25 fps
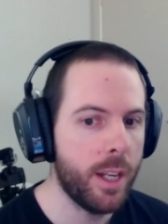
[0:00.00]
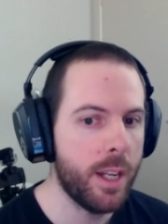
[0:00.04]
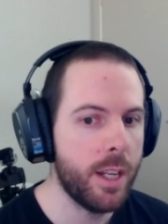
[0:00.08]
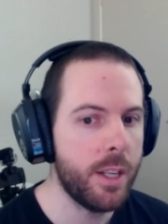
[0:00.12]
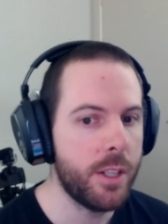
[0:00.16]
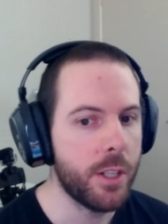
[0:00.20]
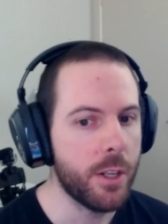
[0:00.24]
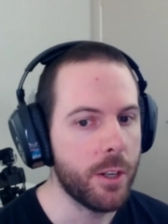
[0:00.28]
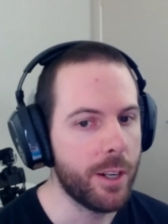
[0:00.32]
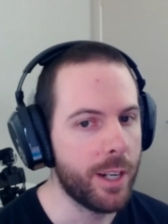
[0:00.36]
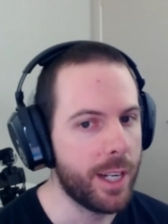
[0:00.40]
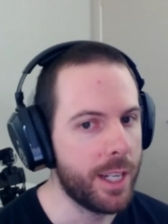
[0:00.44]

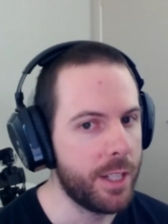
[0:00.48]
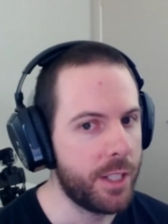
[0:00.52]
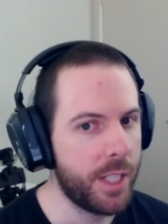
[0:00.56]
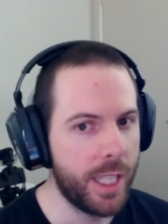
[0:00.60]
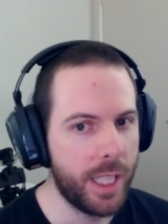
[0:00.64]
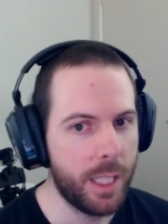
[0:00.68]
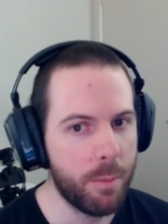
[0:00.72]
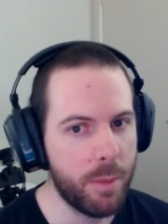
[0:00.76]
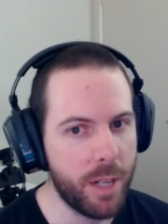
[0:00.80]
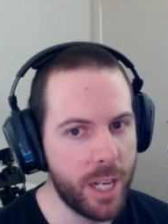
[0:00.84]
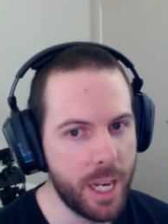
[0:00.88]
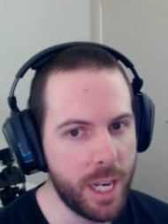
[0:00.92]
So I
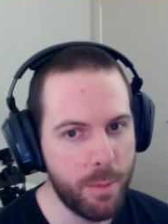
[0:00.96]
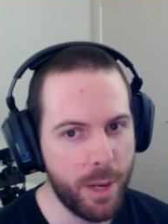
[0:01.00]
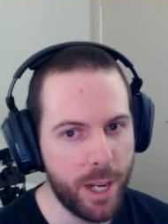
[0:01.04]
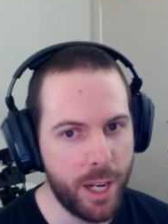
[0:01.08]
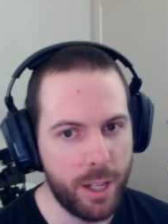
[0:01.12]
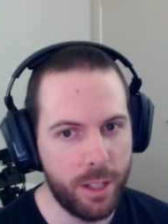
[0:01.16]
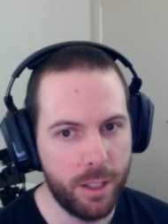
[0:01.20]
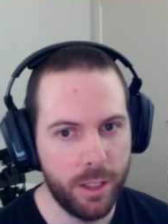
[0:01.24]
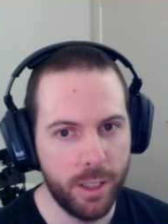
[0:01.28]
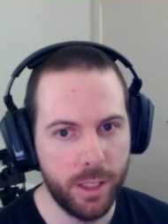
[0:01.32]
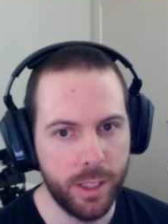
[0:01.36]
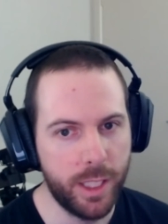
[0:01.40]
sent them an
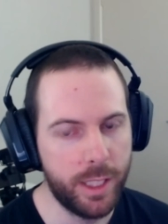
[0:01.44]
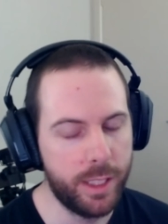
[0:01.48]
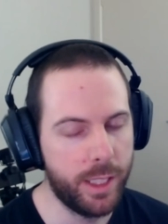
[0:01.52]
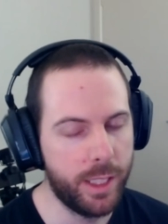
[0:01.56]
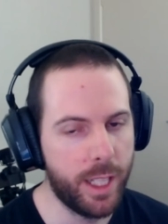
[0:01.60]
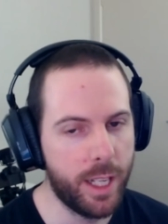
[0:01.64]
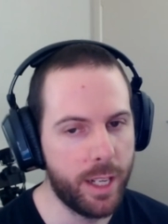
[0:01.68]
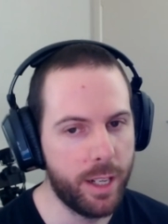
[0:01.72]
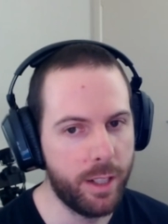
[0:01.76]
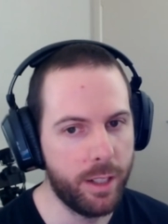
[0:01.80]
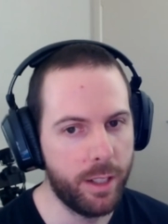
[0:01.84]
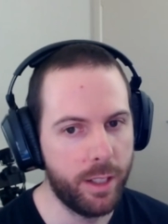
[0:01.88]
email, and
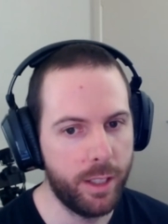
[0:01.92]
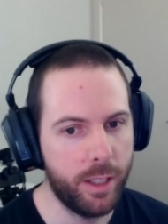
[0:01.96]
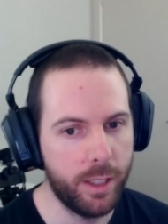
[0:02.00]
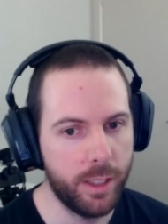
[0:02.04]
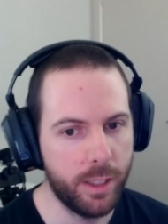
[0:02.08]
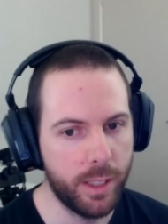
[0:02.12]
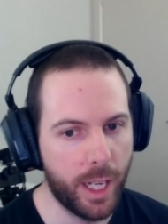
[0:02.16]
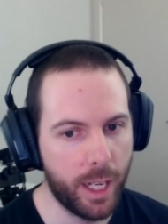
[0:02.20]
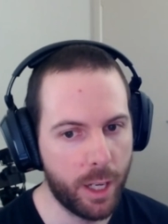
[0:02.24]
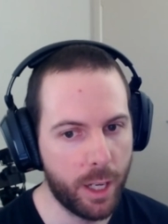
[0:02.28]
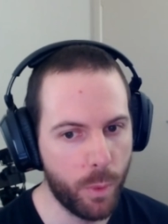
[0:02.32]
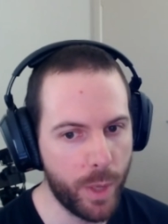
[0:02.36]
then
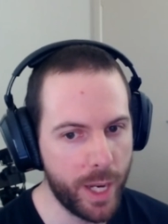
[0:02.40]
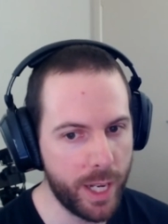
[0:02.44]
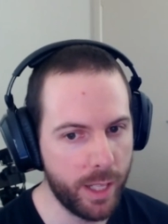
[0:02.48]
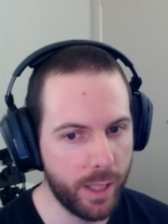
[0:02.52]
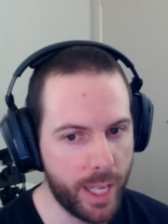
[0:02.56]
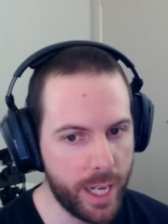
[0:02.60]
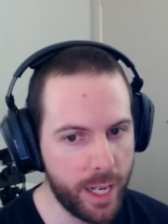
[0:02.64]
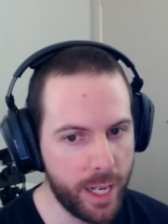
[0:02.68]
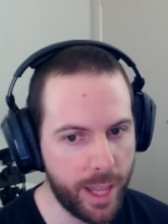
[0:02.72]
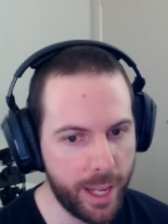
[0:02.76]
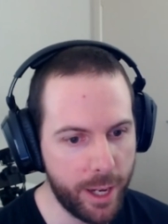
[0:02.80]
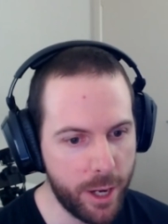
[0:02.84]
like a week
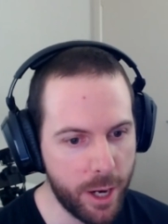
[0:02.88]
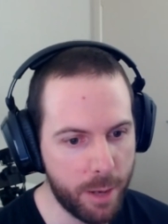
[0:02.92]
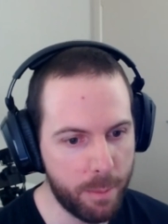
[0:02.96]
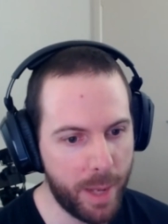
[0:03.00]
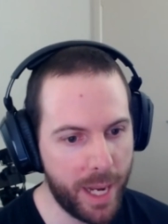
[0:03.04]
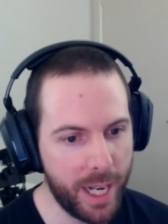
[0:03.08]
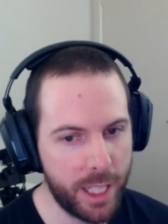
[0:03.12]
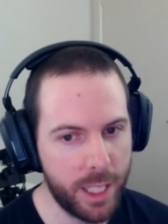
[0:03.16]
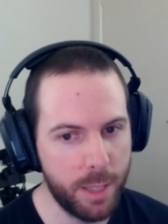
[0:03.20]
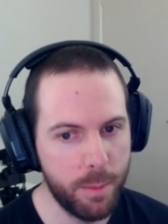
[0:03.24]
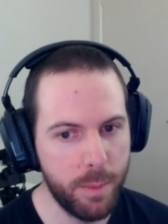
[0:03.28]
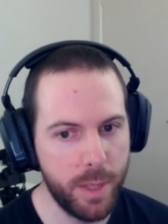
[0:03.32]
later, they got
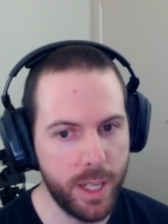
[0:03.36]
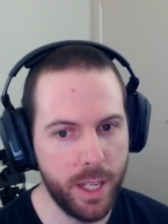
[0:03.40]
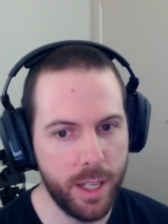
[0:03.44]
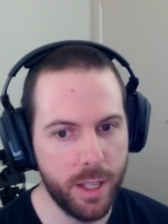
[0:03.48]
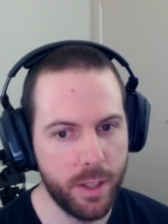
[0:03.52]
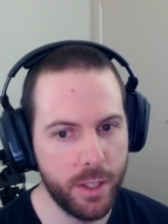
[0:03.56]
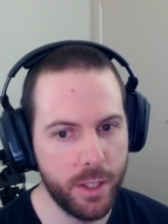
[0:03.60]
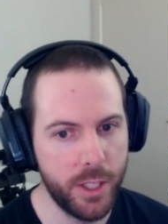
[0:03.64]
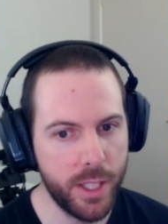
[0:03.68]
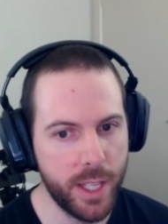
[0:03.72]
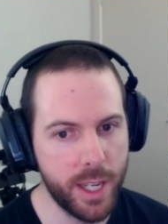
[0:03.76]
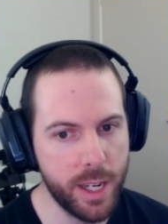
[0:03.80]
back to me
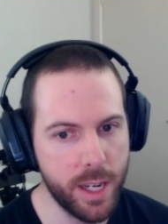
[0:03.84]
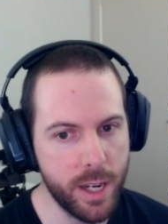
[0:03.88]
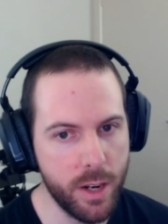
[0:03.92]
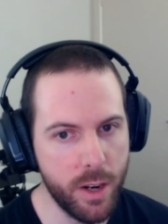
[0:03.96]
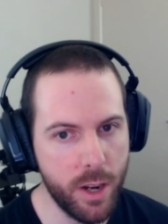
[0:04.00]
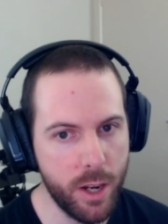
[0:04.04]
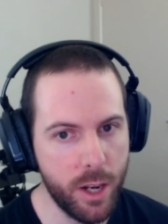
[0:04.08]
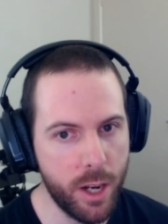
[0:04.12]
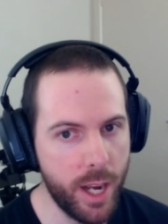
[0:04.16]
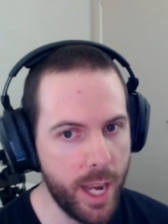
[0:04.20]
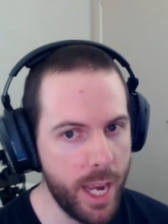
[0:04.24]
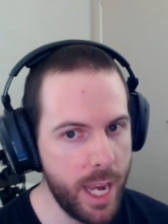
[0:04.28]
and said,
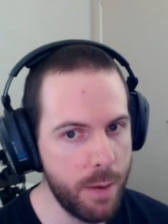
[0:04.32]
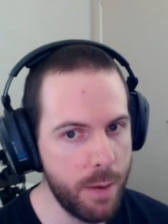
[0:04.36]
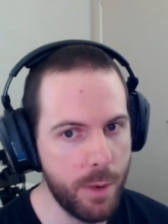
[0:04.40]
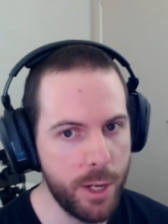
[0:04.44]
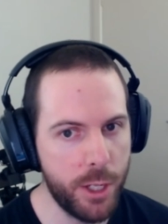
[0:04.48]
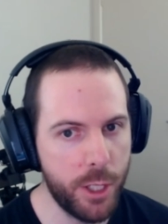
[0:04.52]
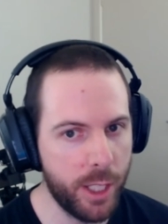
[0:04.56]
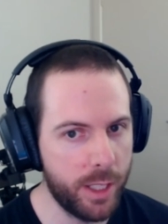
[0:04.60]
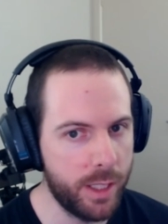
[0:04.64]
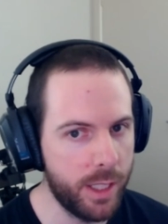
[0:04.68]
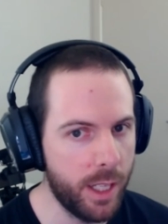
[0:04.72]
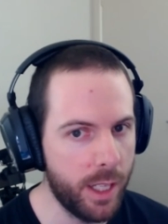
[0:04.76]
oh, hey, we
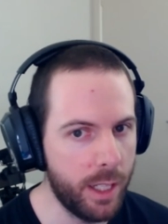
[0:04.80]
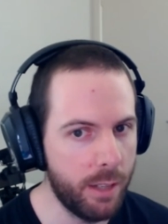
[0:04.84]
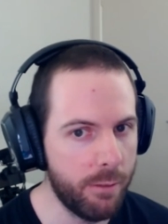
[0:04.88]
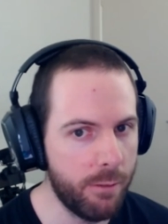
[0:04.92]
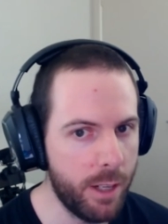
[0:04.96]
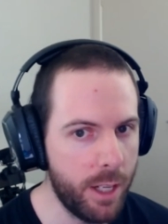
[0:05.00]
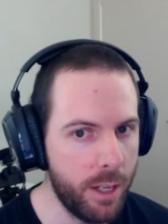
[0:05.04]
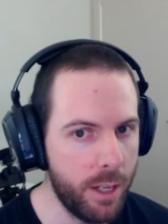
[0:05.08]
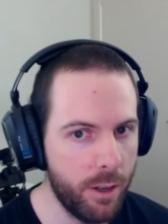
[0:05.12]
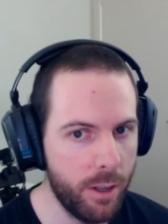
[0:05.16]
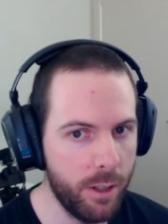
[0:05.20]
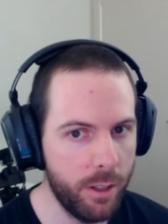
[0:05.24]
checked out your
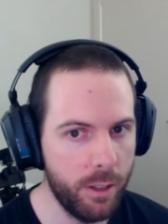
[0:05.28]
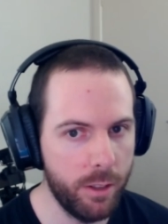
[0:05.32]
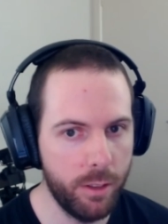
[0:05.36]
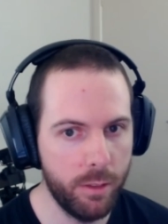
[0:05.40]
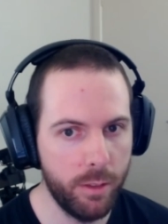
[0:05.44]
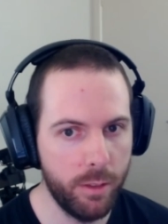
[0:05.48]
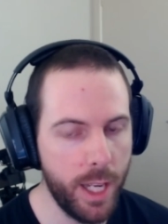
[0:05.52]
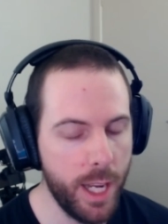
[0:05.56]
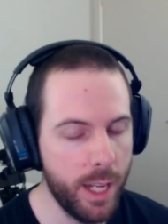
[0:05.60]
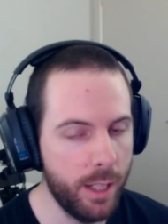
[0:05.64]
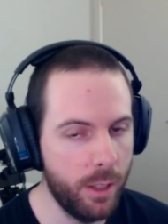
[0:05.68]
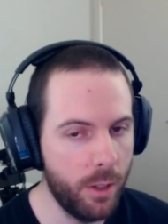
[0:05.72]
video.
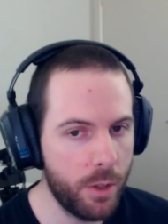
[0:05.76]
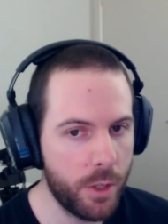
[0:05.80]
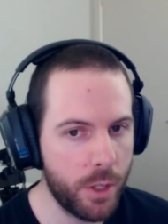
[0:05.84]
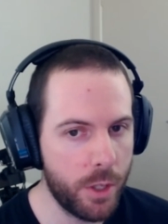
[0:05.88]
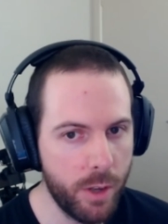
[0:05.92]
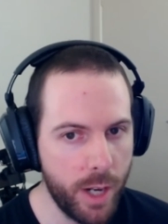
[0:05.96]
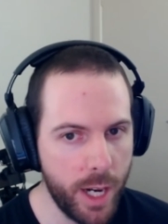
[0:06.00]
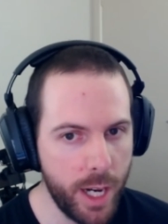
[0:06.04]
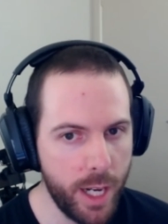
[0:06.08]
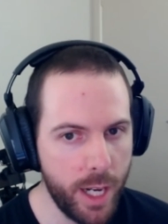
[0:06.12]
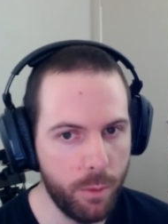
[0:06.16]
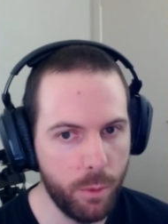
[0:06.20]
Yeah, it looks
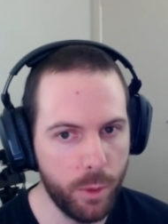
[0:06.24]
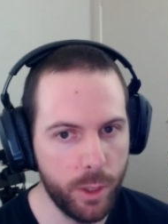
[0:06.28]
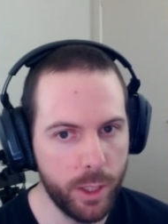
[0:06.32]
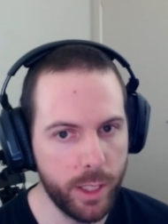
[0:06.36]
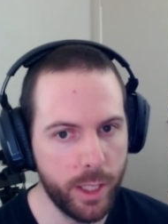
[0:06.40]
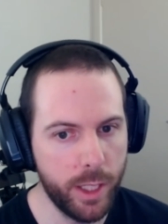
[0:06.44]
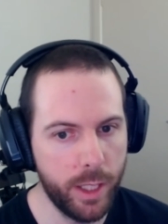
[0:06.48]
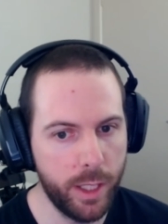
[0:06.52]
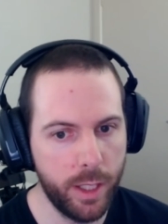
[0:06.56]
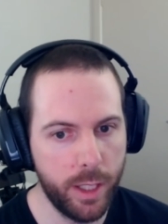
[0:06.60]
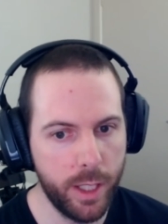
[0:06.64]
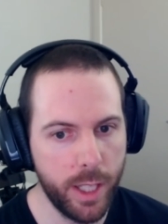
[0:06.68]
great.
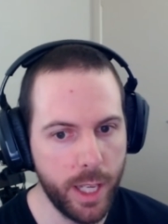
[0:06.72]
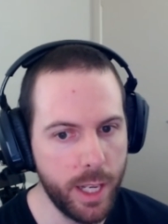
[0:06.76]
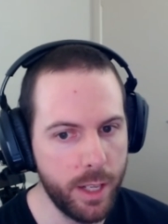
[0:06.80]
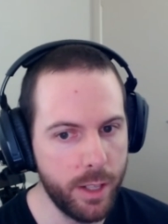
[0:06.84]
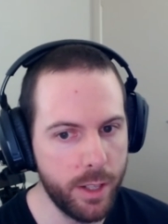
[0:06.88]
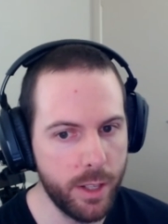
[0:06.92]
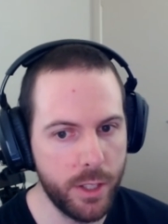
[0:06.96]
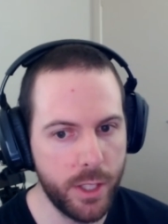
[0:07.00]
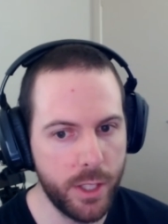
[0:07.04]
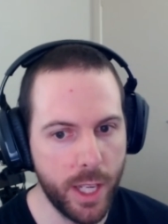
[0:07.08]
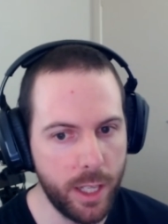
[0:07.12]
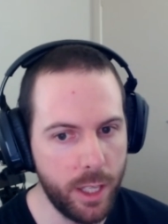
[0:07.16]
We're keen
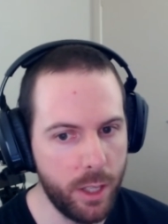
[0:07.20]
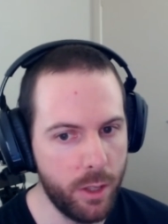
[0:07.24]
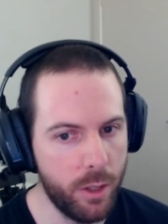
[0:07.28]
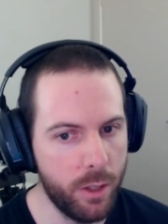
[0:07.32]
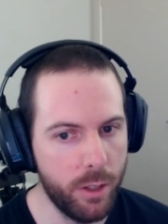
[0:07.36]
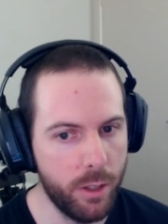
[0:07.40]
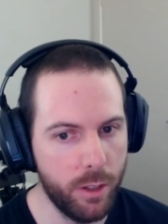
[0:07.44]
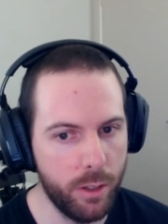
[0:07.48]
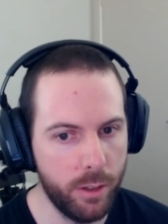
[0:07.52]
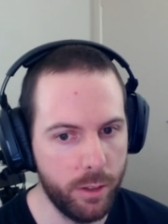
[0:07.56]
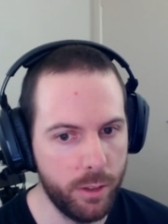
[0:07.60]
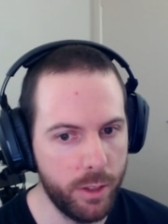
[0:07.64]
to send
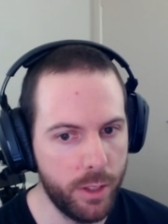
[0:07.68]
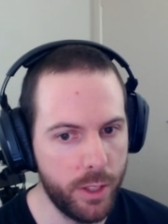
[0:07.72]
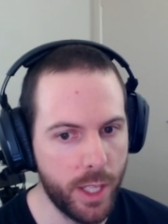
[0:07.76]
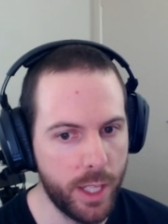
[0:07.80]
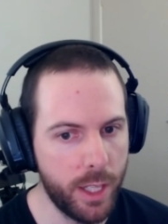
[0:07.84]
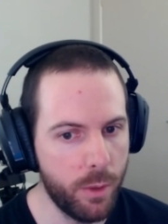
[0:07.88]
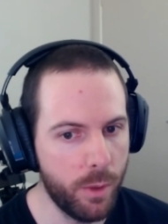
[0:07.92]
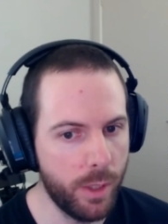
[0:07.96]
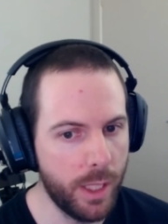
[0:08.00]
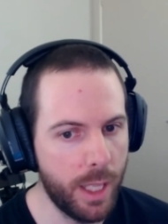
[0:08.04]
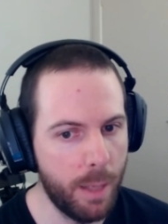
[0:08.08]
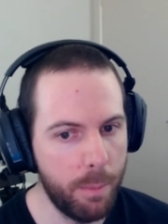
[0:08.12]
you
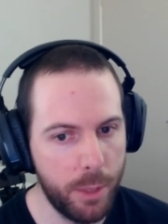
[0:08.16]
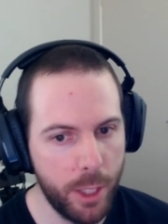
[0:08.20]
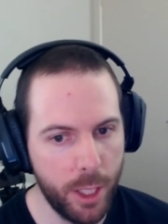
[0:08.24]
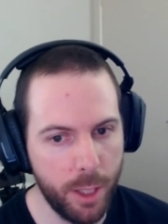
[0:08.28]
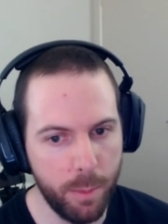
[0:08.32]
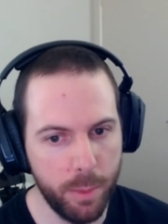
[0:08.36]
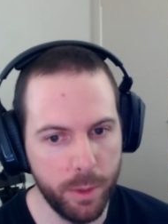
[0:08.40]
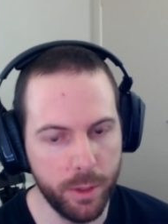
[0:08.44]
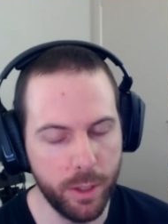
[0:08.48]
a laptop.